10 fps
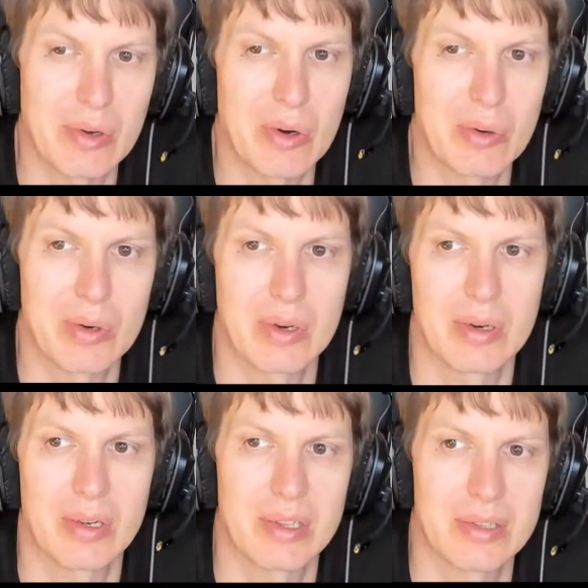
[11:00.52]
to go
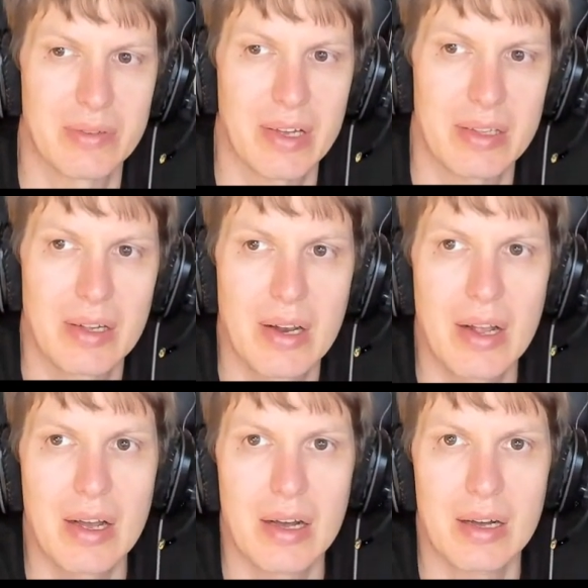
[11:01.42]
into that.
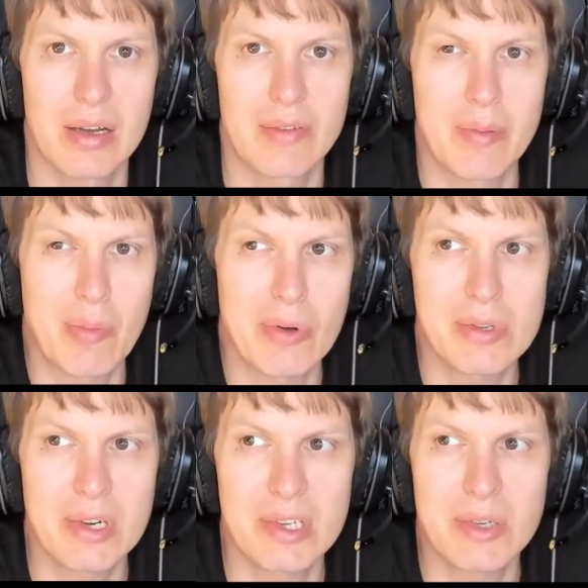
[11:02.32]
the
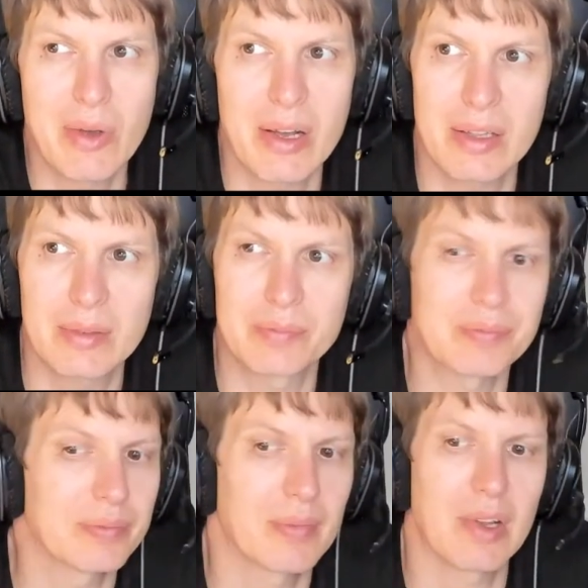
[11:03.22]
PostgreSQL
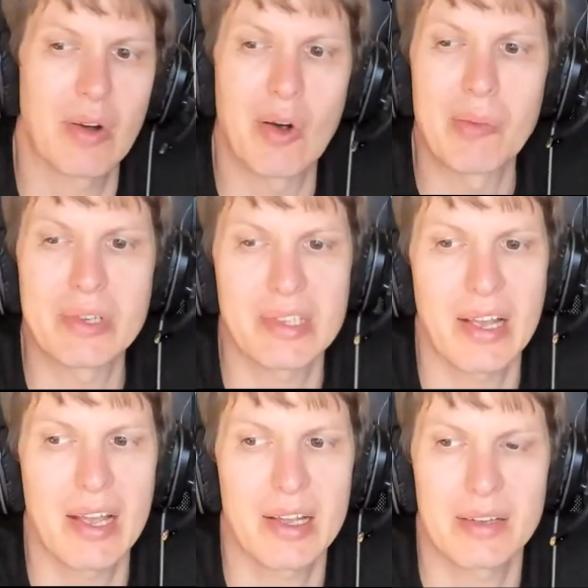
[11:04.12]
obviously
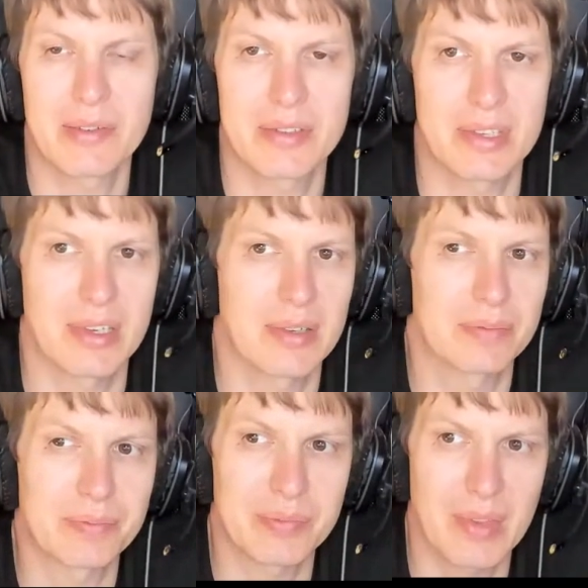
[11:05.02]
has
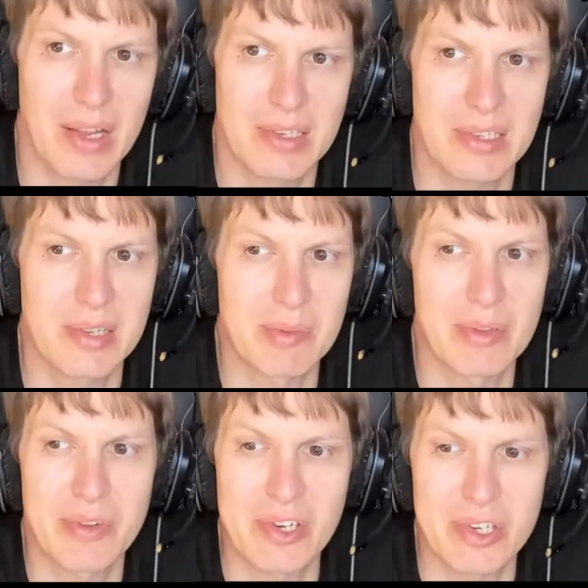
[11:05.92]
mm, has a
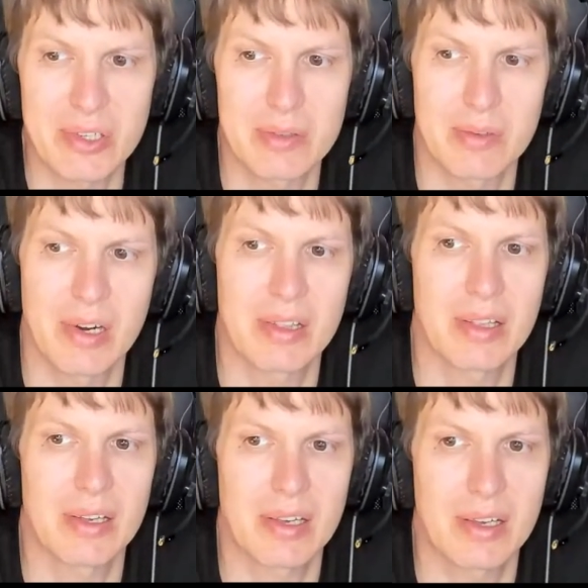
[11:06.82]
similar feature, right?
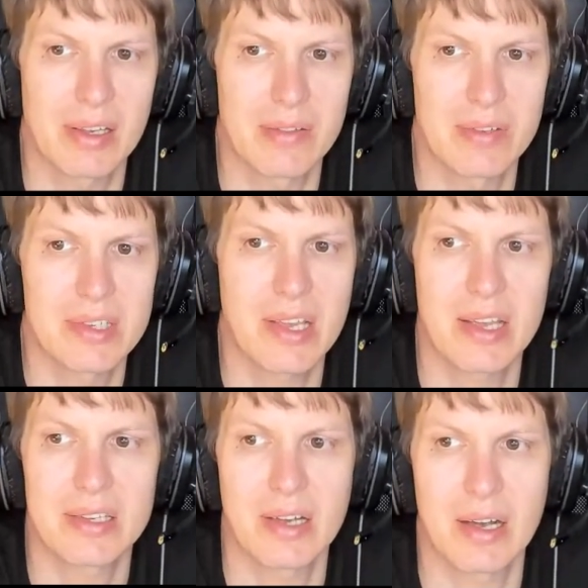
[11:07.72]
Like in this
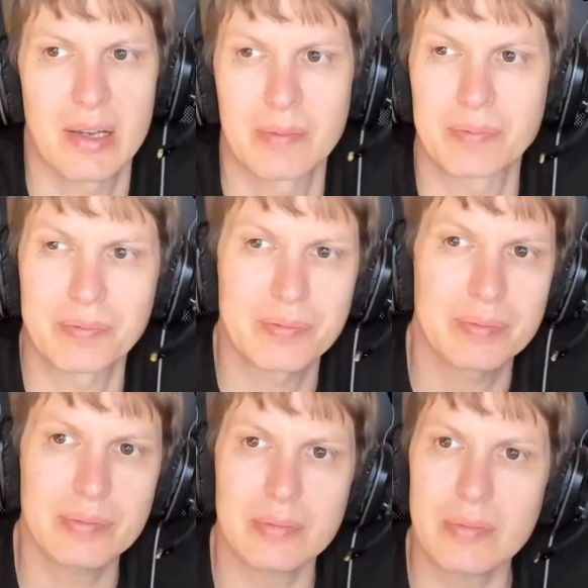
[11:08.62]
case, I'm
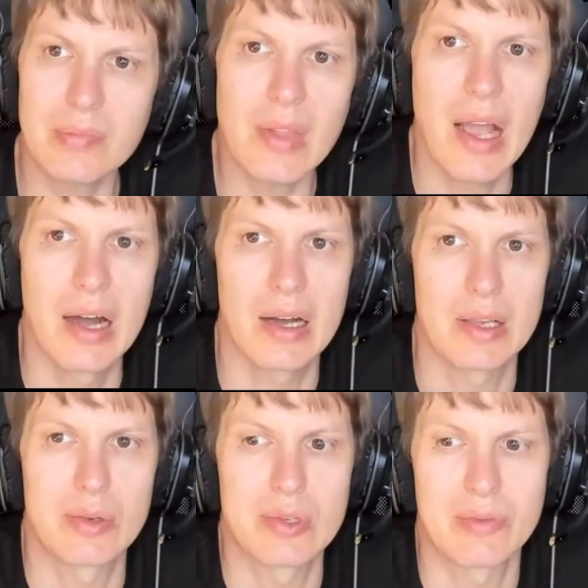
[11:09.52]

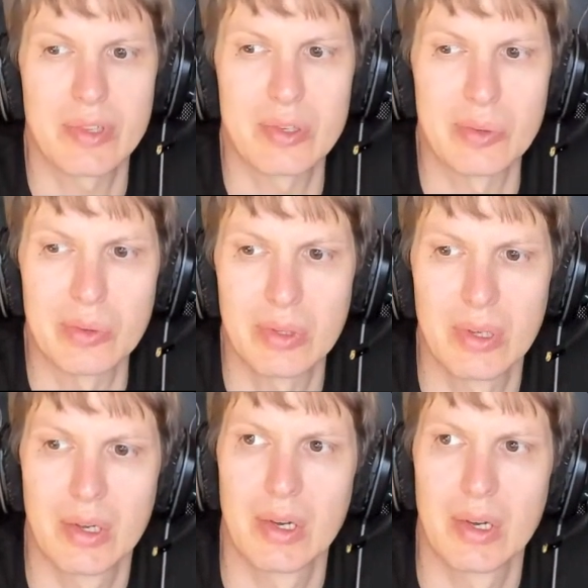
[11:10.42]
using the tool